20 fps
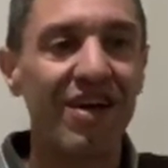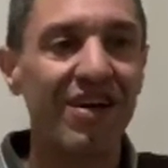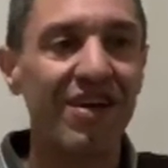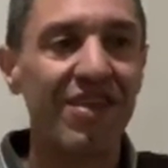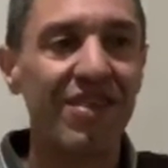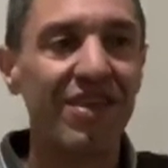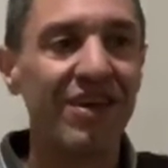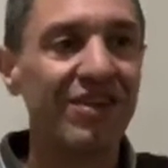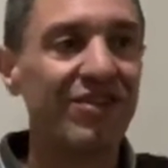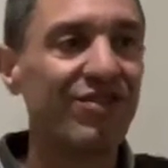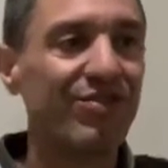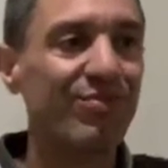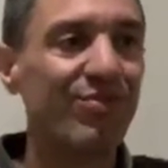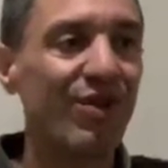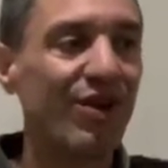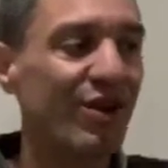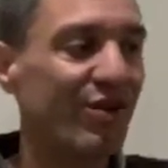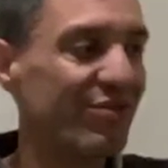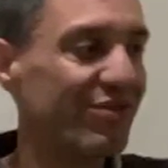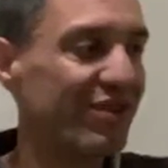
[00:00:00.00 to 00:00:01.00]
that's one
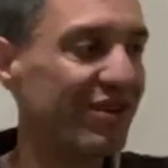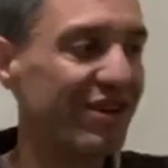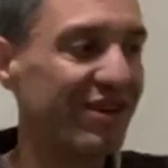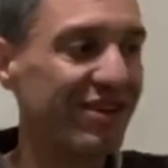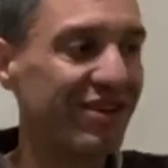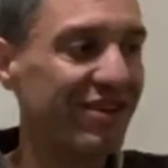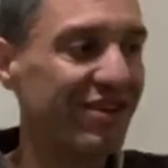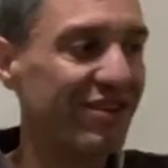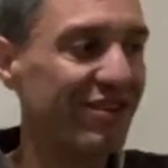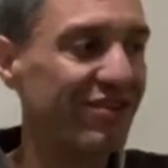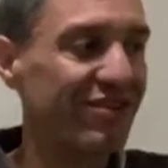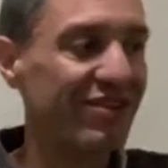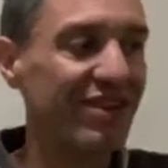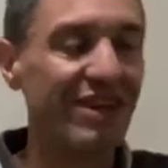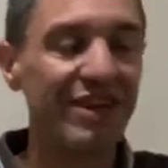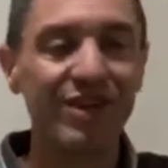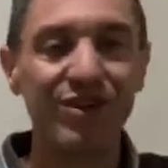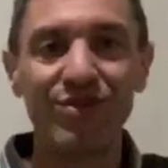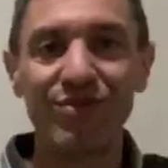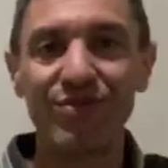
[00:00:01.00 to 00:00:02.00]
of the
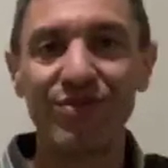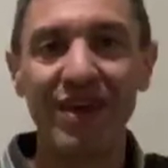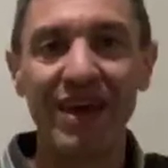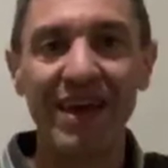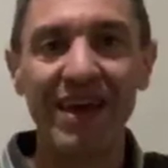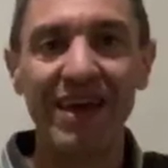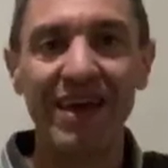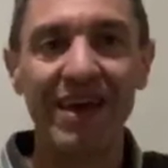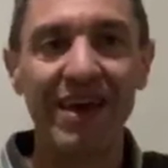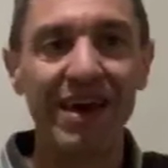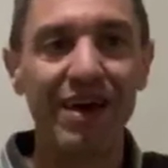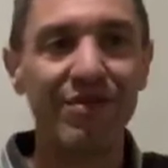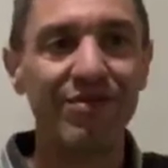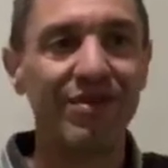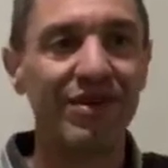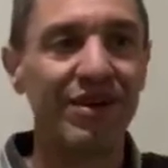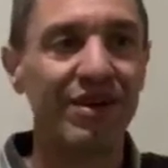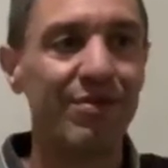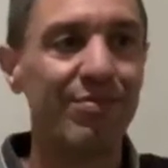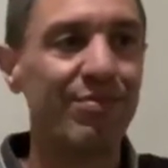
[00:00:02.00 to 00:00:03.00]
silliest thing
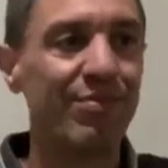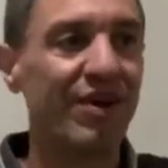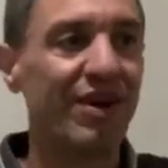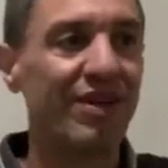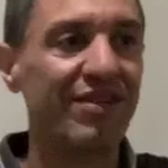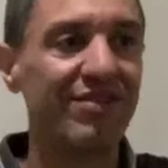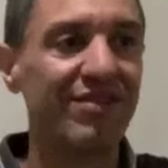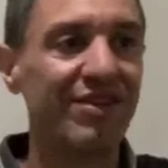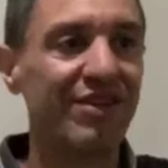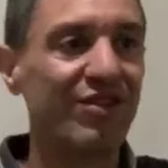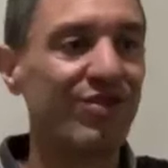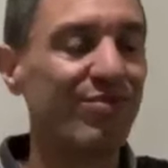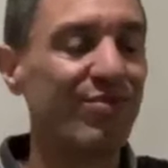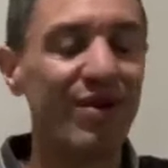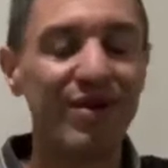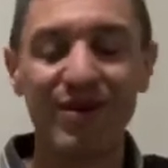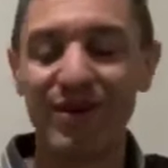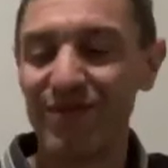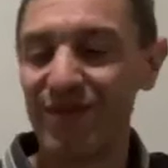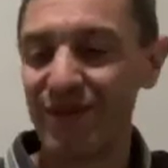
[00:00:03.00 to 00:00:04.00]
ever, but it's
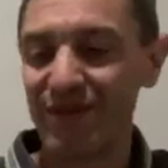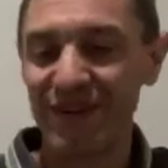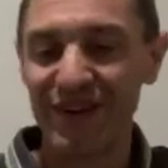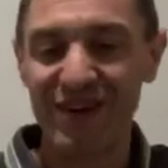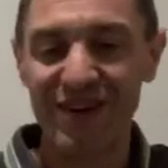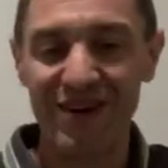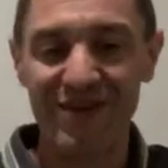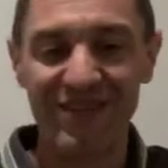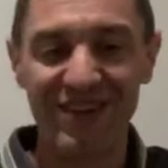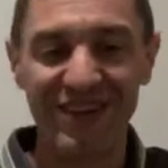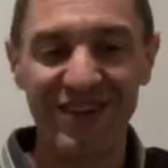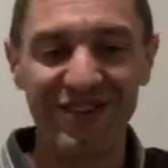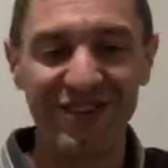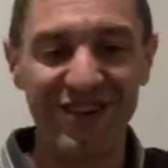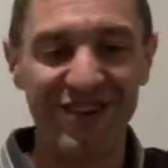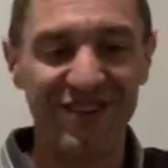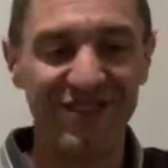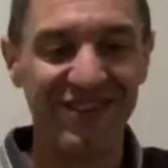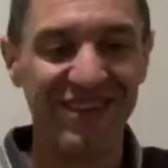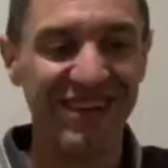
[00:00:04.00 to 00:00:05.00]
very, very common in
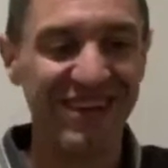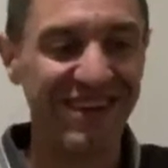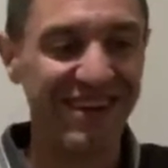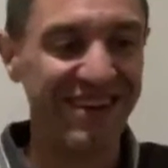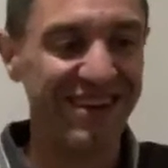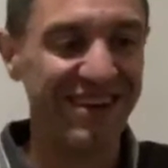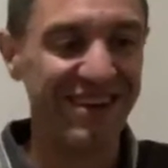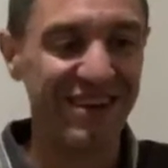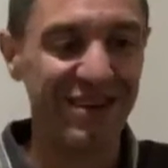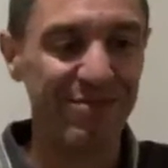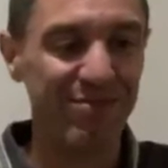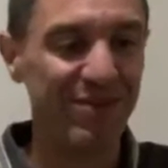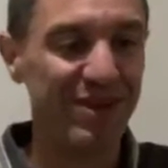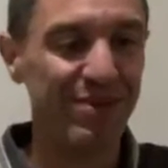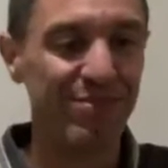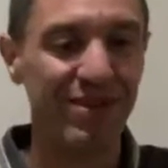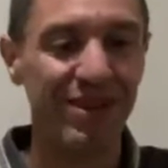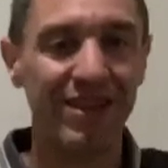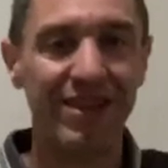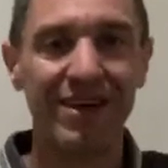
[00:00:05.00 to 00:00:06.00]
Germany and
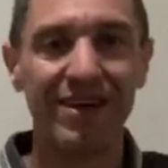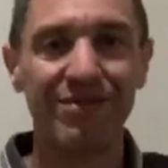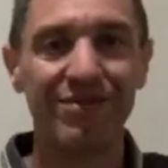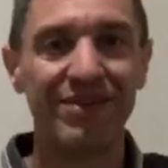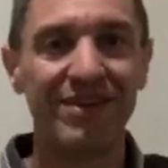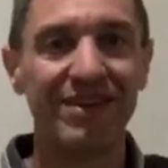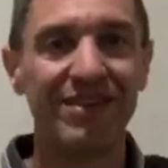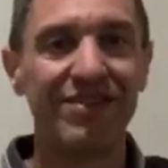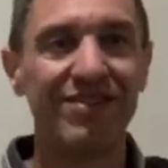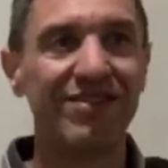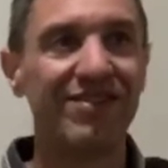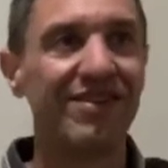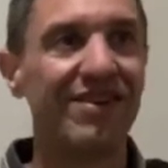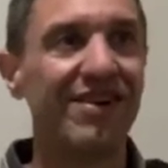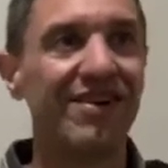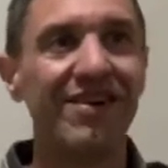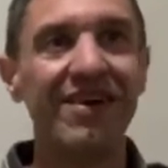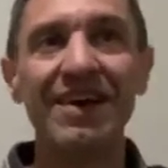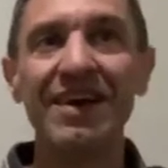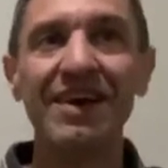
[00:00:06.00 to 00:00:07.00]
people love it.
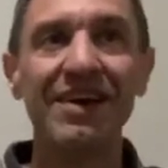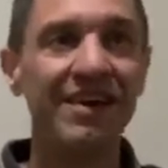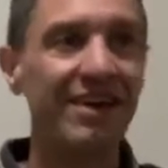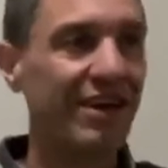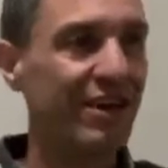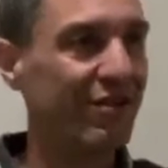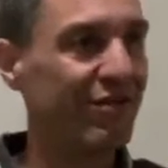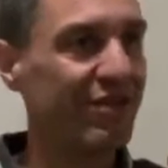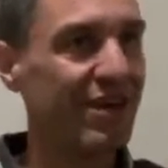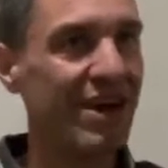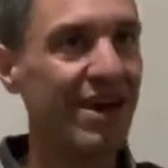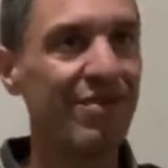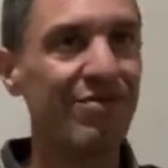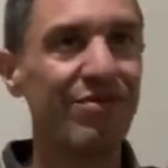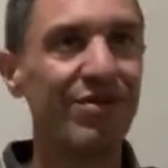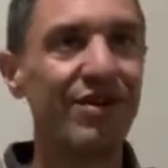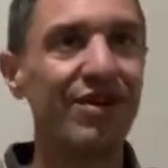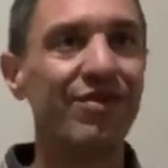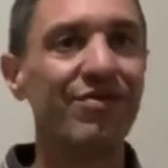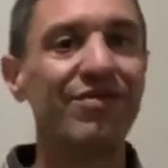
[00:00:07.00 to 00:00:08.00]
So if you have
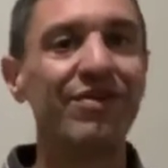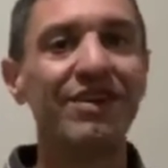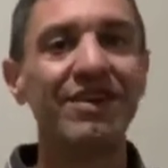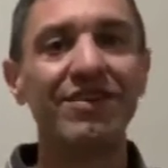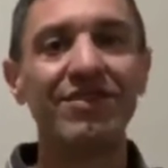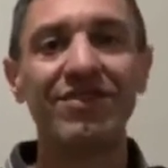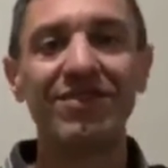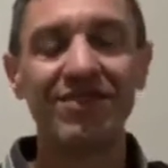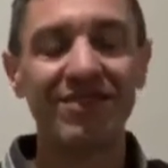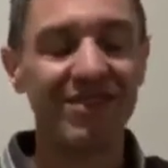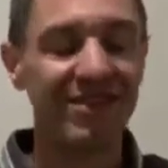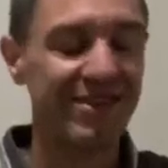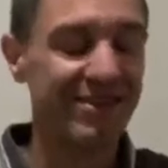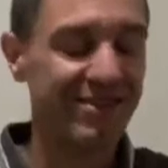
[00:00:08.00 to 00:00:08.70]
one of these,